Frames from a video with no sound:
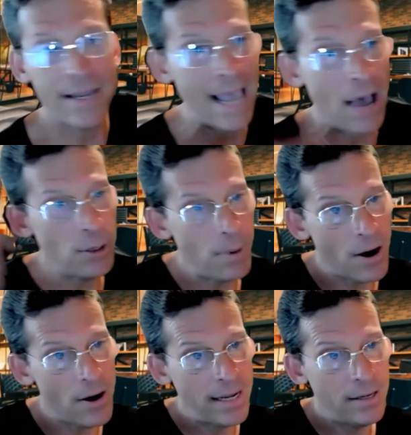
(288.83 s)

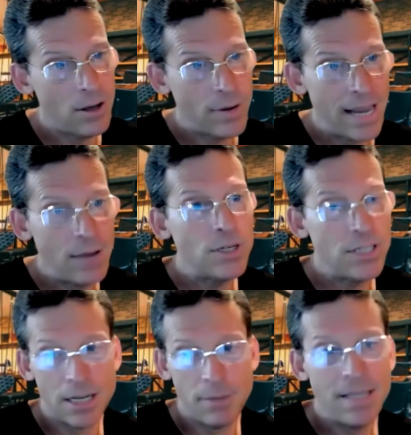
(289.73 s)
counterparty, okay, which is
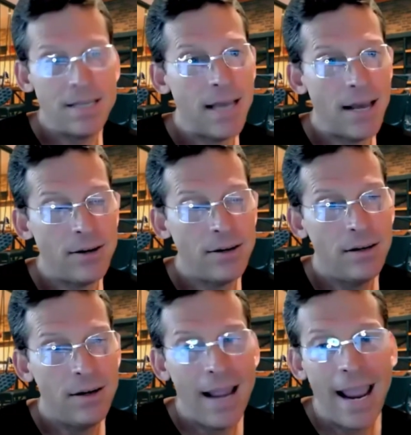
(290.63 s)
going to be the debtor,
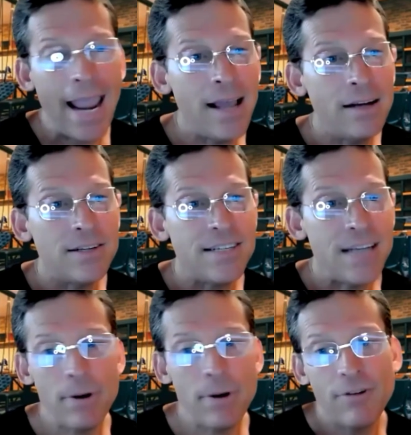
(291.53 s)
and
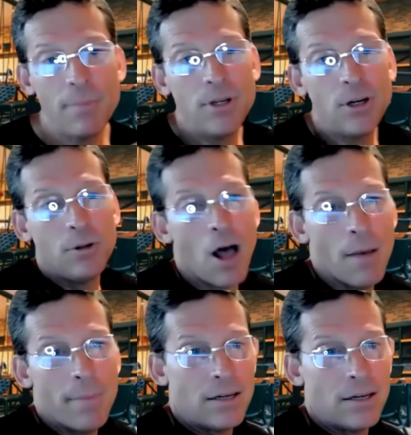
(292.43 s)
separate from your
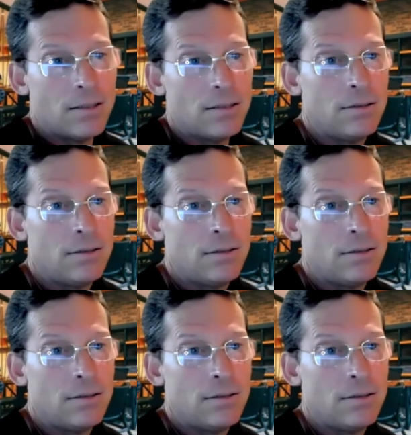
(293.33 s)
lawmaker.